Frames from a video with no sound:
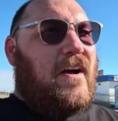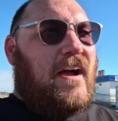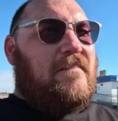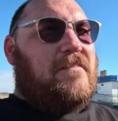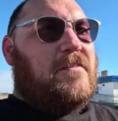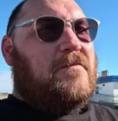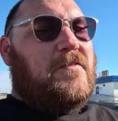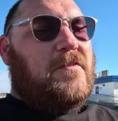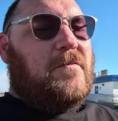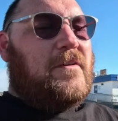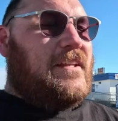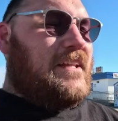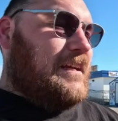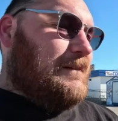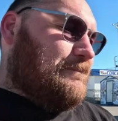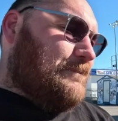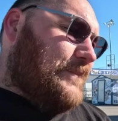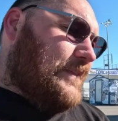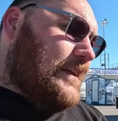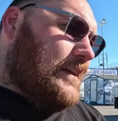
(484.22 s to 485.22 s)
500-foot
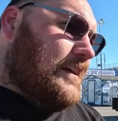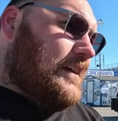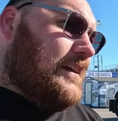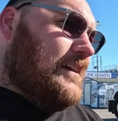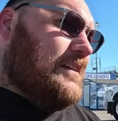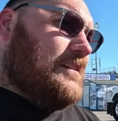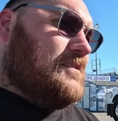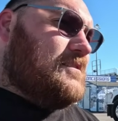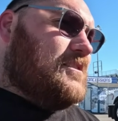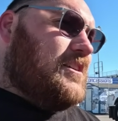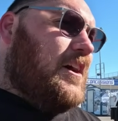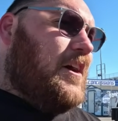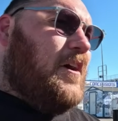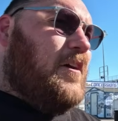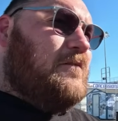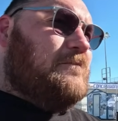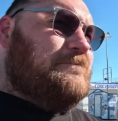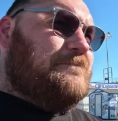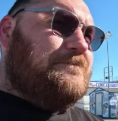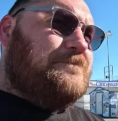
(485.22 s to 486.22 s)
wheelie.
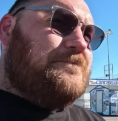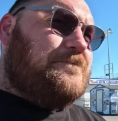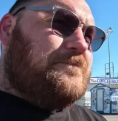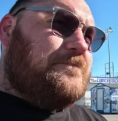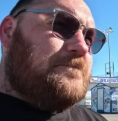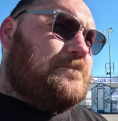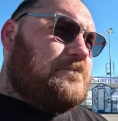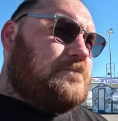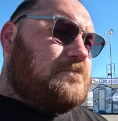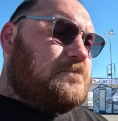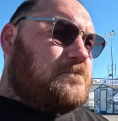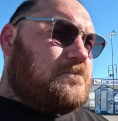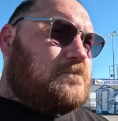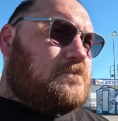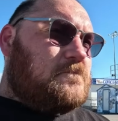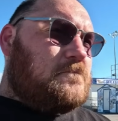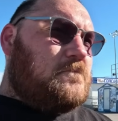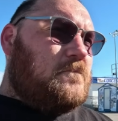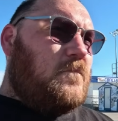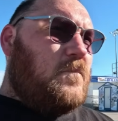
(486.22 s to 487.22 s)
So
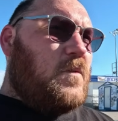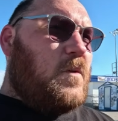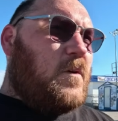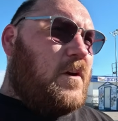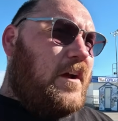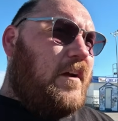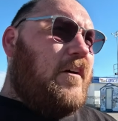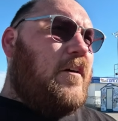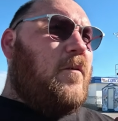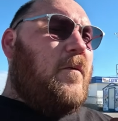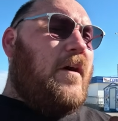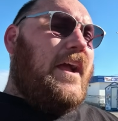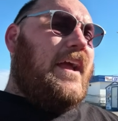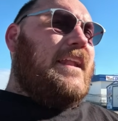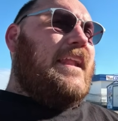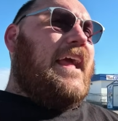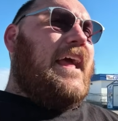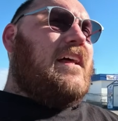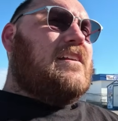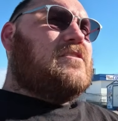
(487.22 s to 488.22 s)
we're gonna go weigh
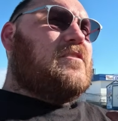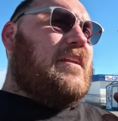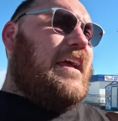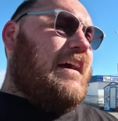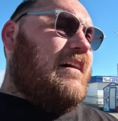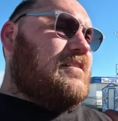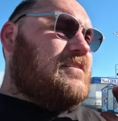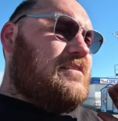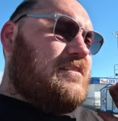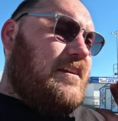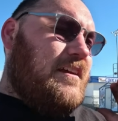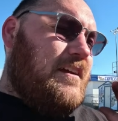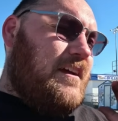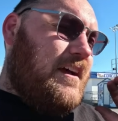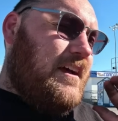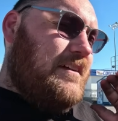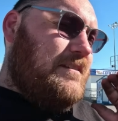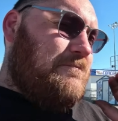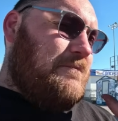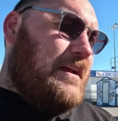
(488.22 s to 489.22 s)
it down. So now it's
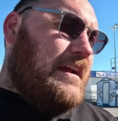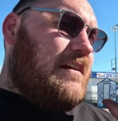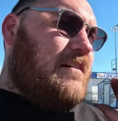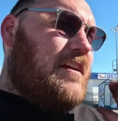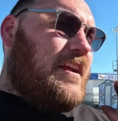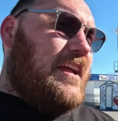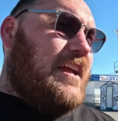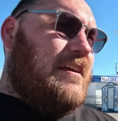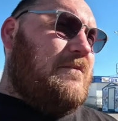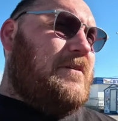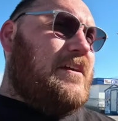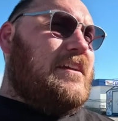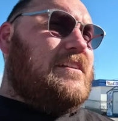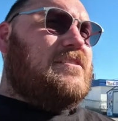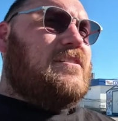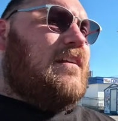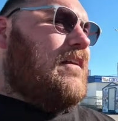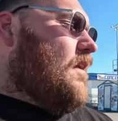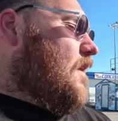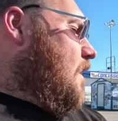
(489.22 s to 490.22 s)
a mirror
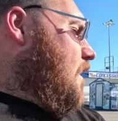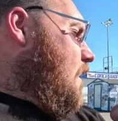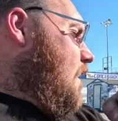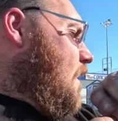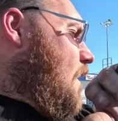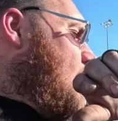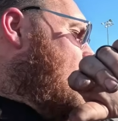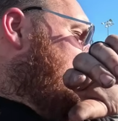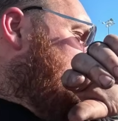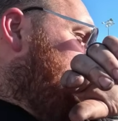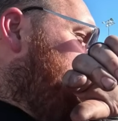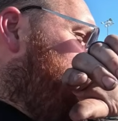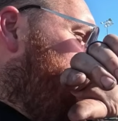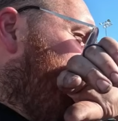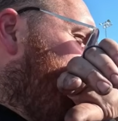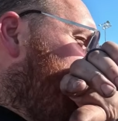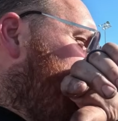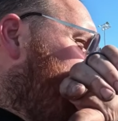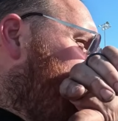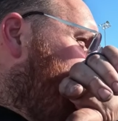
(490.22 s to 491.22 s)
image,
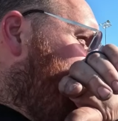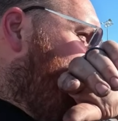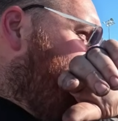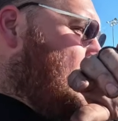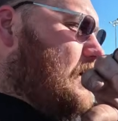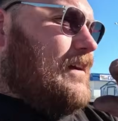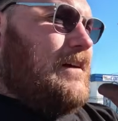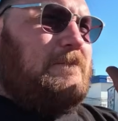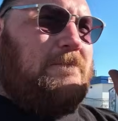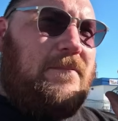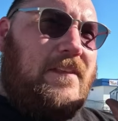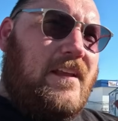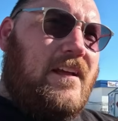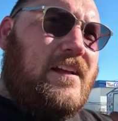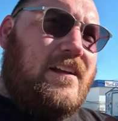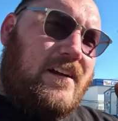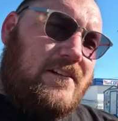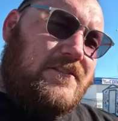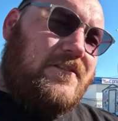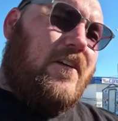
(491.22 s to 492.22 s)

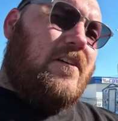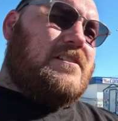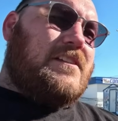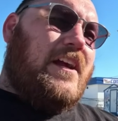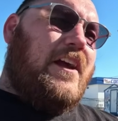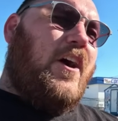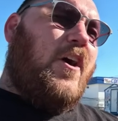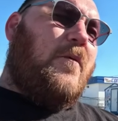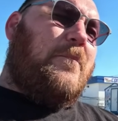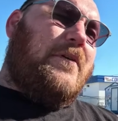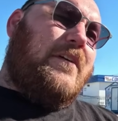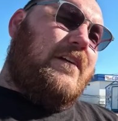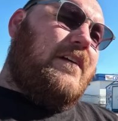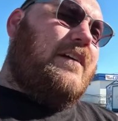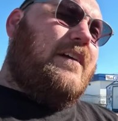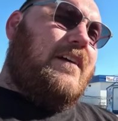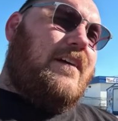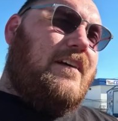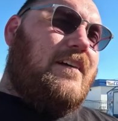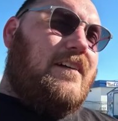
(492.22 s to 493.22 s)
as far as I hope,
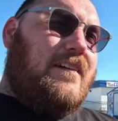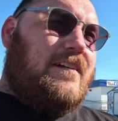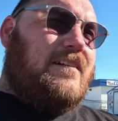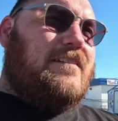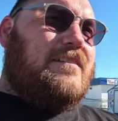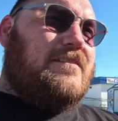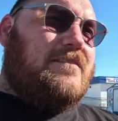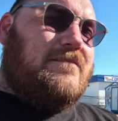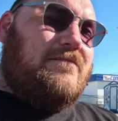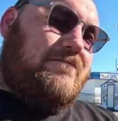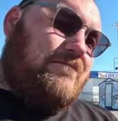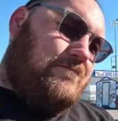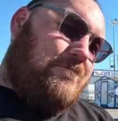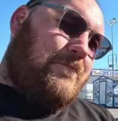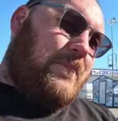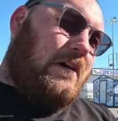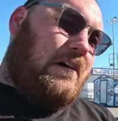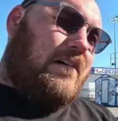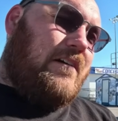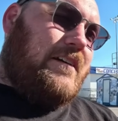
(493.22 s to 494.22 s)

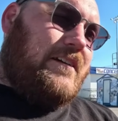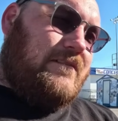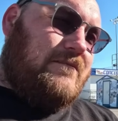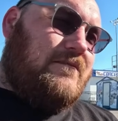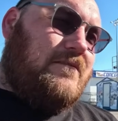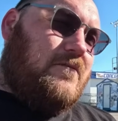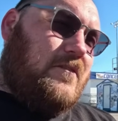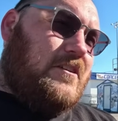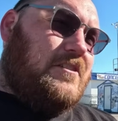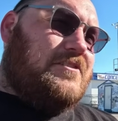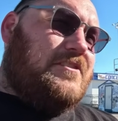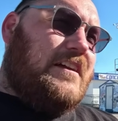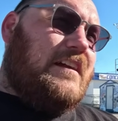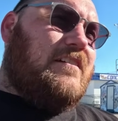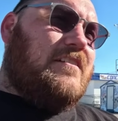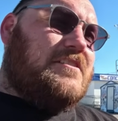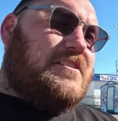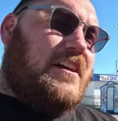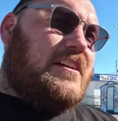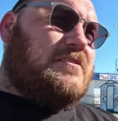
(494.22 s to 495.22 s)
barring rear
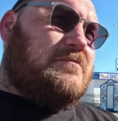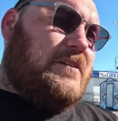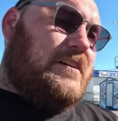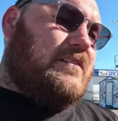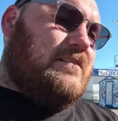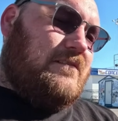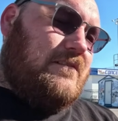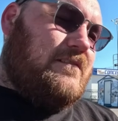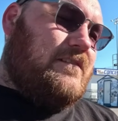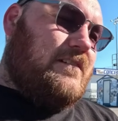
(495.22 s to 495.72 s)
steer adjustment.